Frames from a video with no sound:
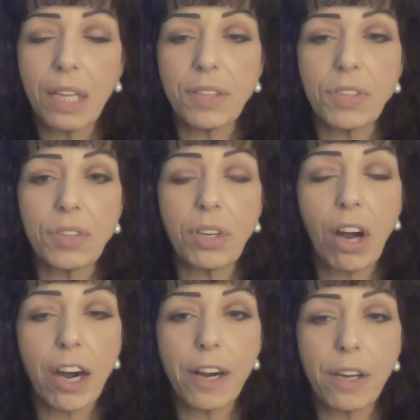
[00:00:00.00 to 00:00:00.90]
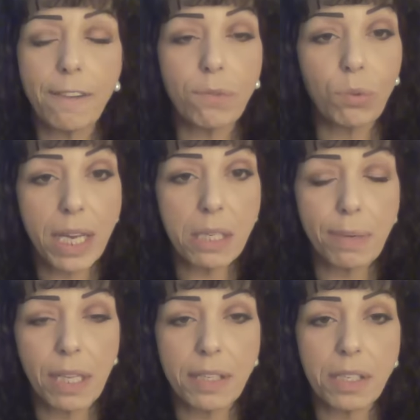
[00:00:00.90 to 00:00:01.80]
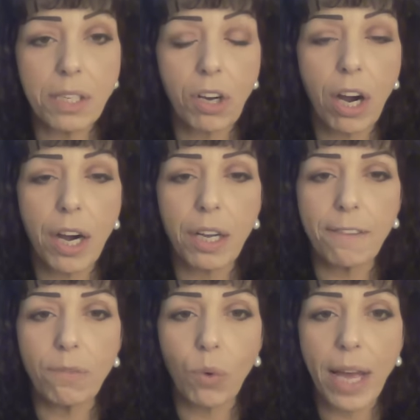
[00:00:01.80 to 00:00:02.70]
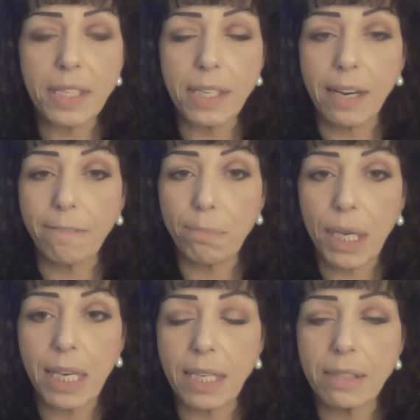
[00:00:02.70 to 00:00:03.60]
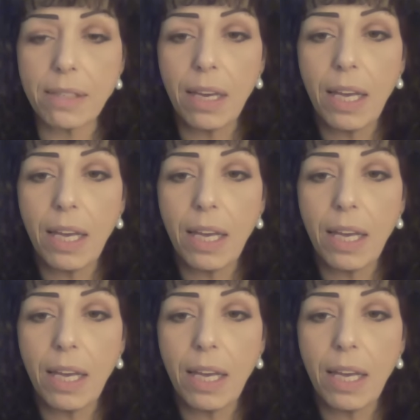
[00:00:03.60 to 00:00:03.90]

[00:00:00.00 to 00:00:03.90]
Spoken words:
This is a card of respite. This is a card of rest and of peace.